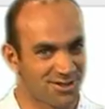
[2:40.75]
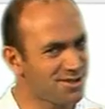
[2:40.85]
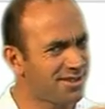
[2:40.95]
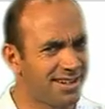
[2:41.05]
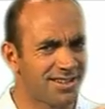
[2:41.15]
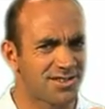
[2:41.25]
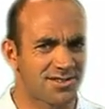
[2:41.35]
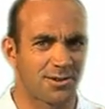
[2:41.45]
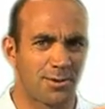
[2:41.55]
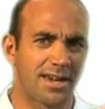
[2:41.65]
Just a link,
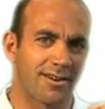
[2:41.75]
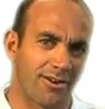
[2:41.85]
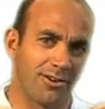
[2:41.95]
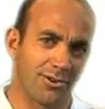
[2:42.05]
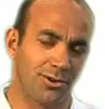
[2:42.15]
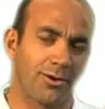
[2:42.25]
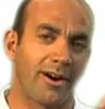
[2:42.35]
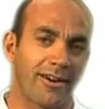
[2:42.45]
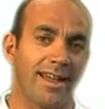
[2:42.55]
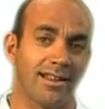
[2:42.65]
just a quick
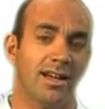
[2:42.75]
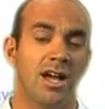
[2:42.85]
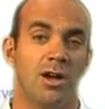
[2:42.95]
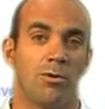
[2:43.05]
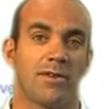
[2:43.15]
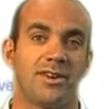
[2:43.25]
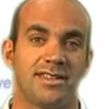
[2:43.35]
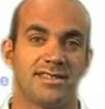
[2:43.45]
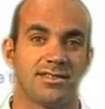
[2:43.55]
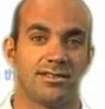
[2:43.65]
URL, whether
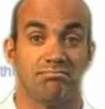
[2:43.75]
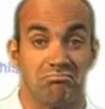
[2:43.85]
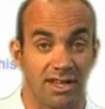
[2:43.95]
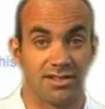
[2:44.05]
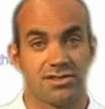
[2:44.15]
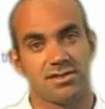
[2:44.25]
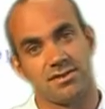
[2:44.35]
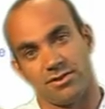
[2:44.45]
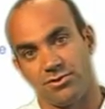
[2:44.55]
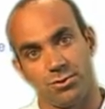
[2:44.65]
it is on
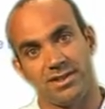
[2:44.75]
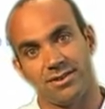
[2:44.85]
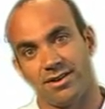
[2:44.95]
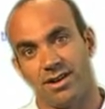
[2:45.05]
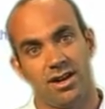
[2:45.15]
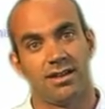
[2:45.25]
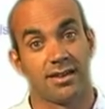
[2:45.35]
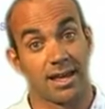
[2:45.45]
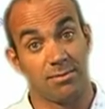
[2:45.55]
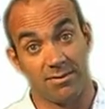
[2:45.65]
Delicious or on Twitter,
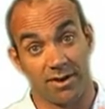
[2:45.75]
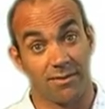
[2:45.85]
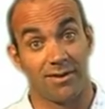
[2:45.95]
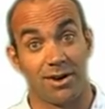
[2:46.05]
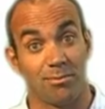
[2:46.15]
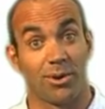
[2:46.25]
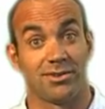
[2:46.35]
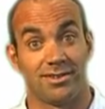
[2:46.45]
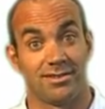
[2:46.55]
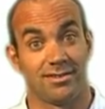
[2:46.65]
can be very, very
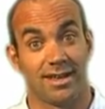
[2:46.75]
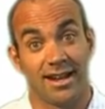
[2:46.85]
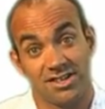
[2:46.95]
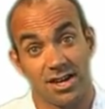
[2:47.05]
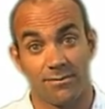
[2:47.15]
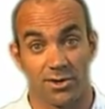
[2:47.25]
important. And I check